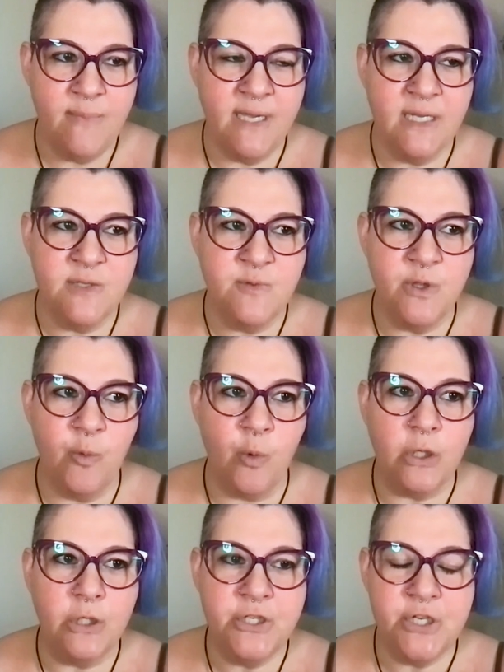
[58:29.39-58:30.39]
Because when the
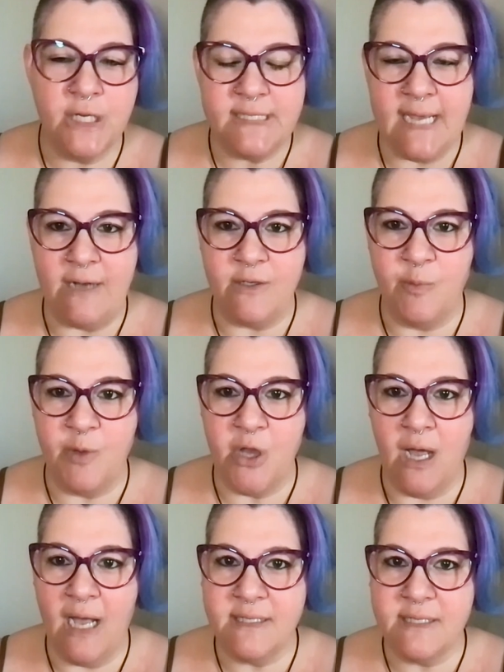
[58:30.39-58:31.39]
world shut down and we
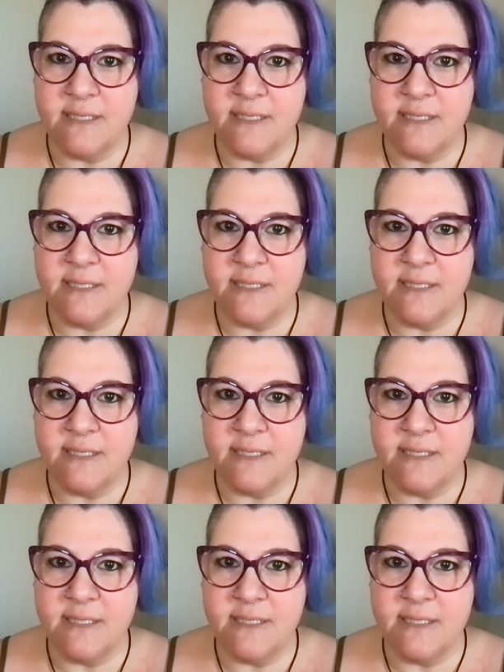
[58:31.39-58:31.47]
all had